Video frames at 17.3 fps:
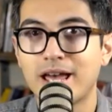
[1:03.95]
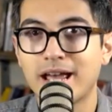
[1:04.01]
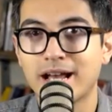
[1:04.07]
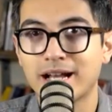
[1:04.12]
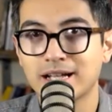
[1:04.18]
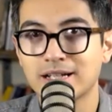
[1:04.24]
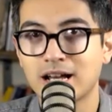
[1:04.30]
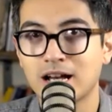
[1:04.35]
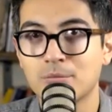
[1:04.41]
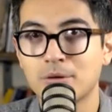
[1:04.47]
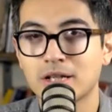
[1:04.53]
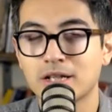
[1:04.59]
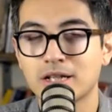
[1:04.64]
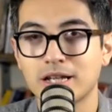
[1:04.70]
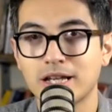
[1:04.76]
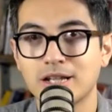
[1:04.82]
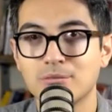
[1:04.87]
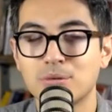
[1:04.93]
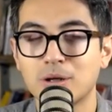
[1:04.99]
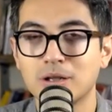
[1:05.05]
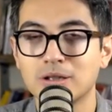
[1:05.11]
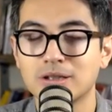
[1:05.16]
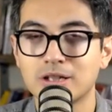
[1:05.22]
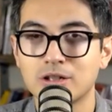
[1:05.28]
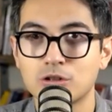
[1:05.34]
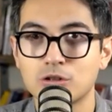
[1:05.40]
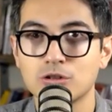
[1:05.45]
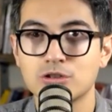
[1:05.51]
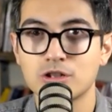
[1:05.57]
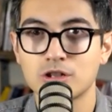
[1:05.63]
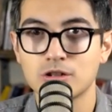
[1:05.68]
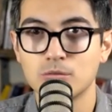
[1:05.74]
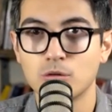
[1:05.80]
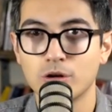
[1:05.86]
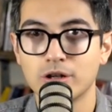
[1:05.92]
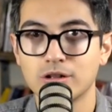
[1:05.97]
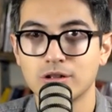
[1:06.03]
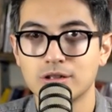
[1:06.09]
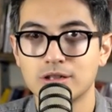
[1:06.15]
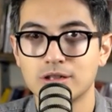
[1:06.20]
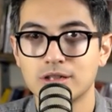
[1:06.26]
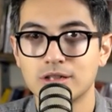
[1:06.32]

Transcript: economic and political turmoil.